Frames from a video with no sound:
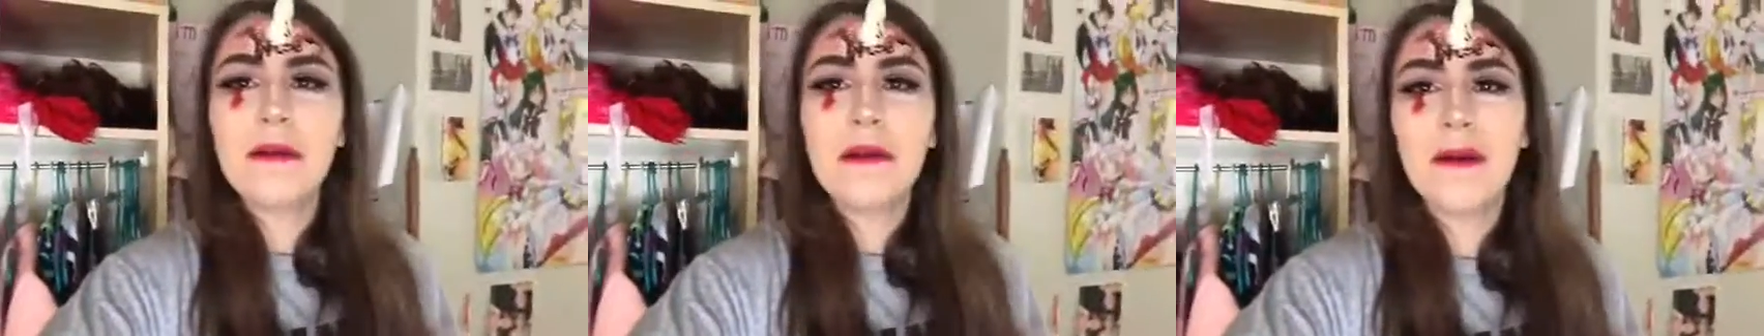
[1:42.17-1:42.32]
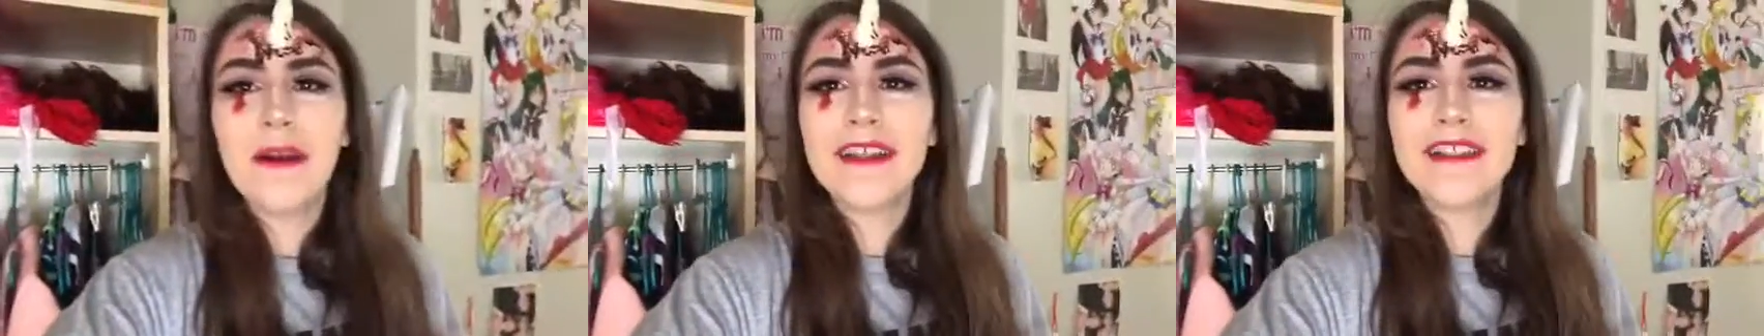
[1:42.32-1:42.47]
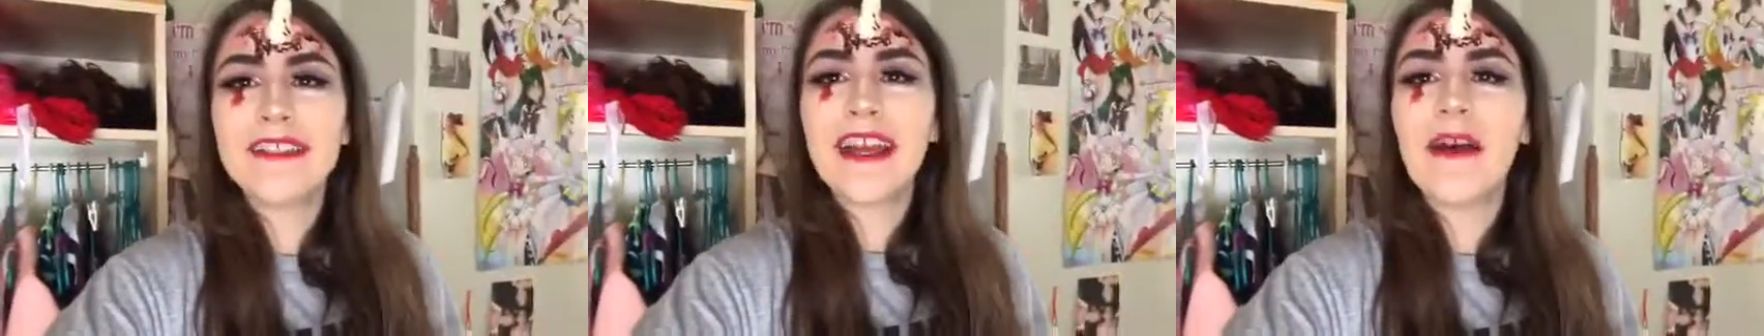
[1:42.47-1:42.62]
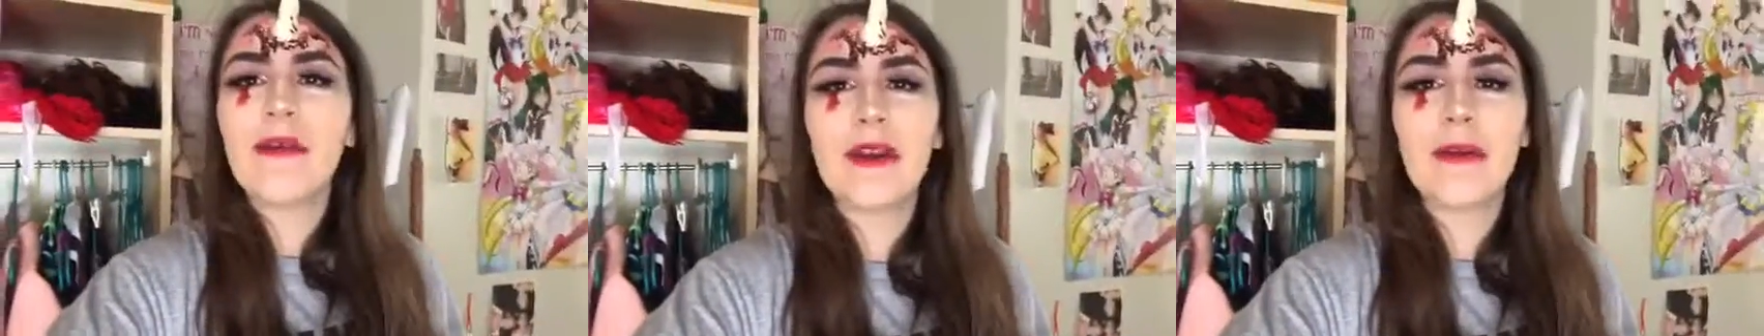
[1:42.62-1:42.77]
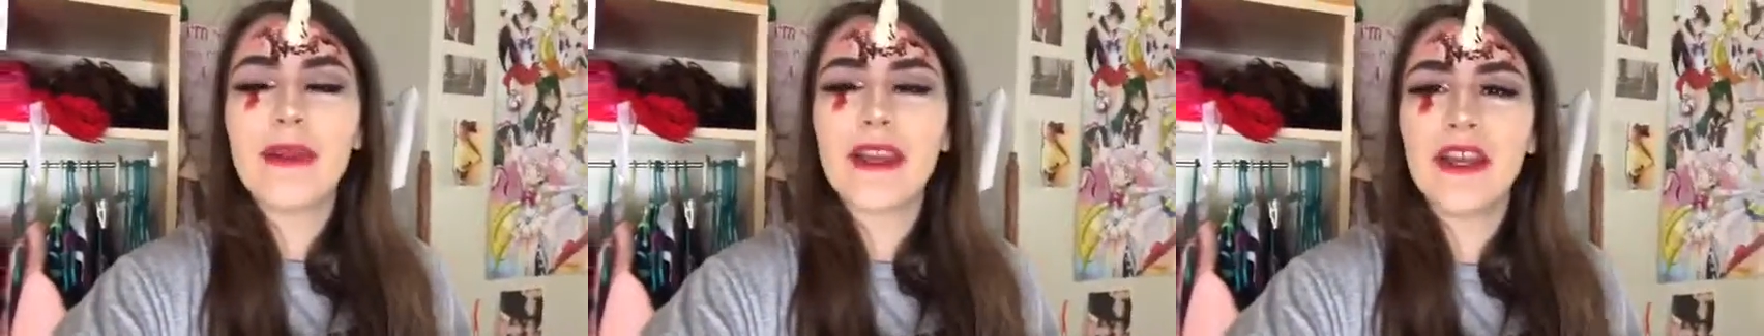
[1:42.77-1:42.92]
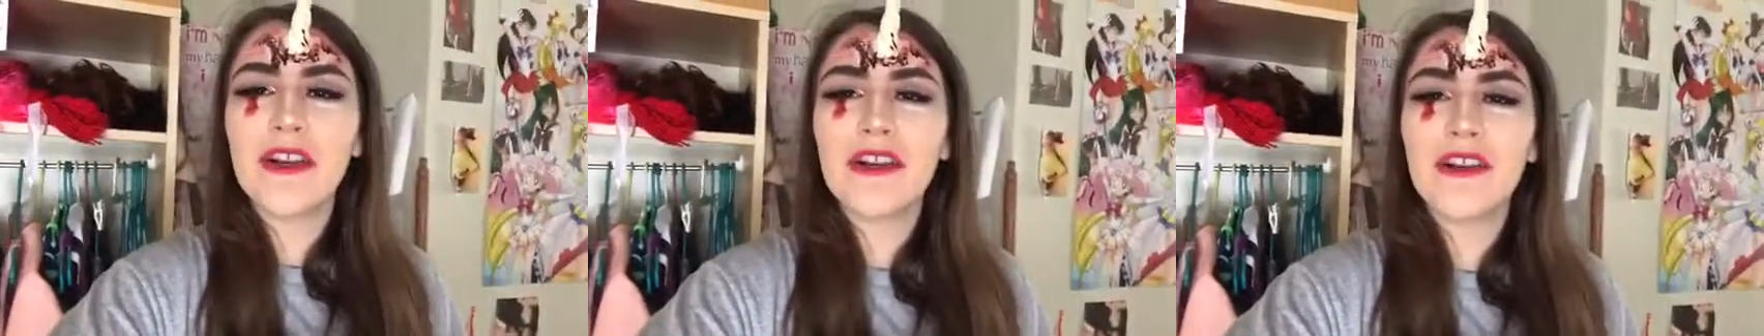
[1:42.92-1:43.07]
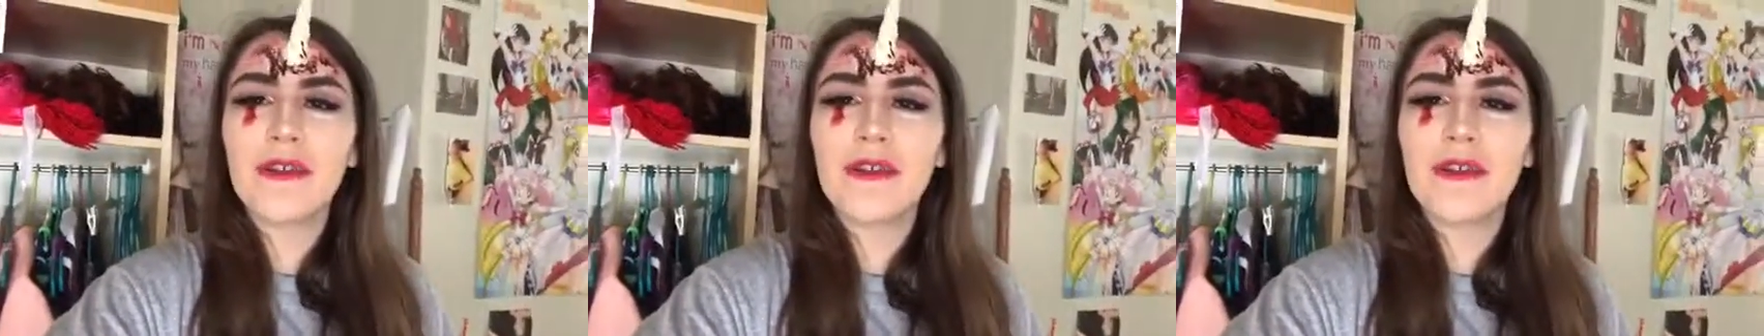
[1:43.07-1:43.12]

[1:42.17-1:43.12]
you want to say I want to be a